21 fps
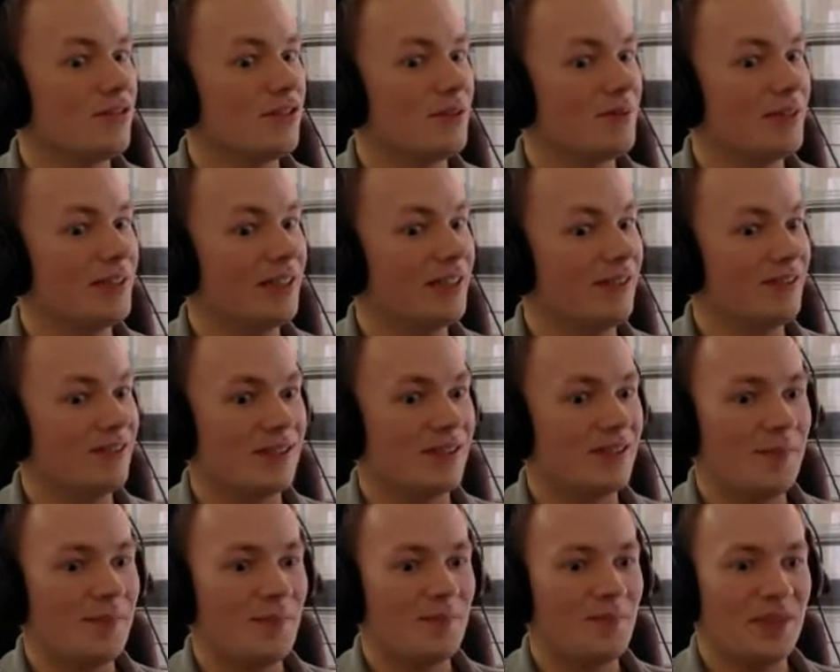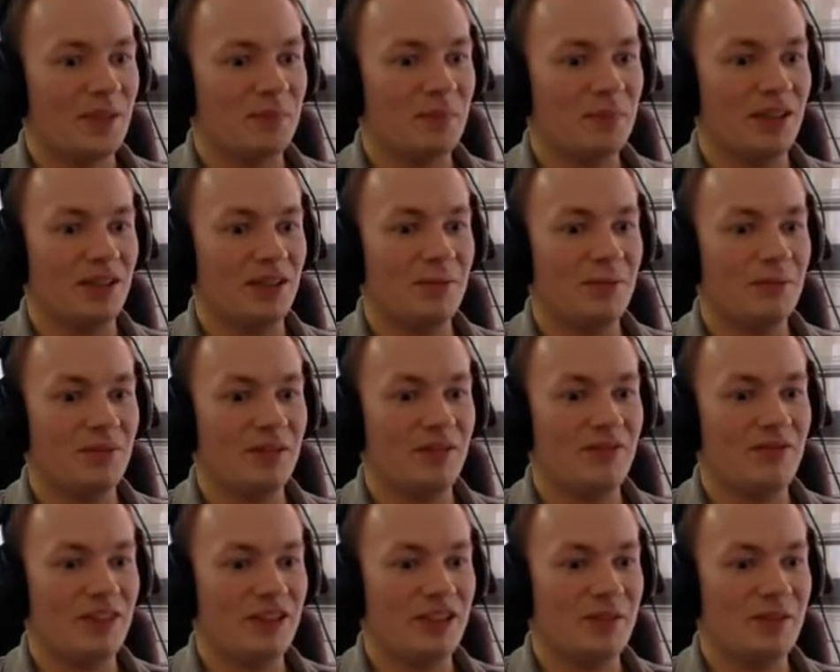something else. But number of
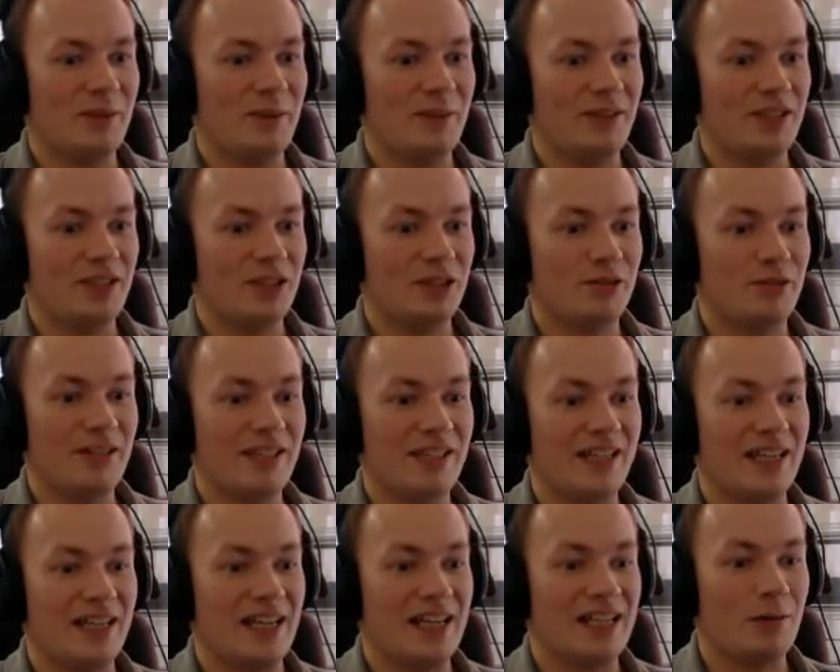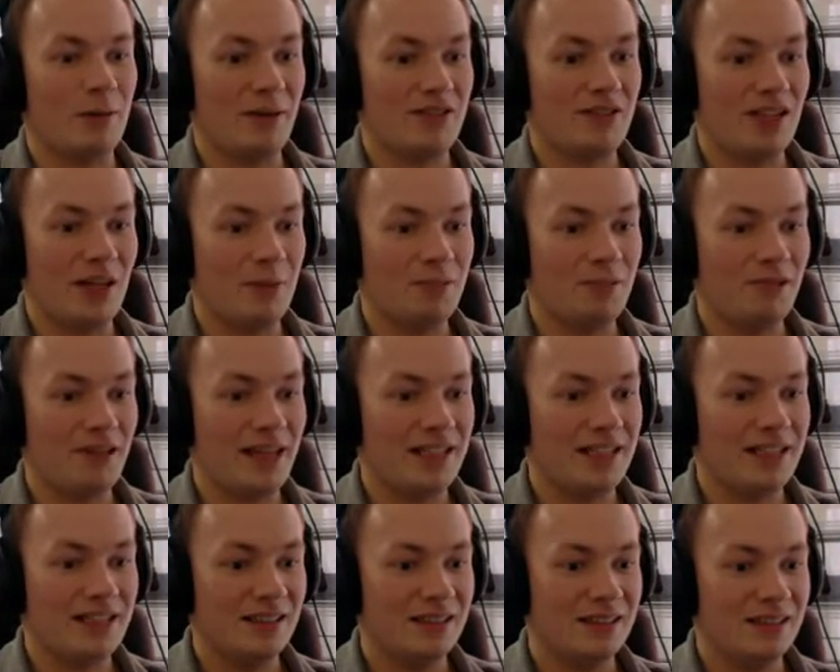infectious people is increasing, and I'm about to upgrade.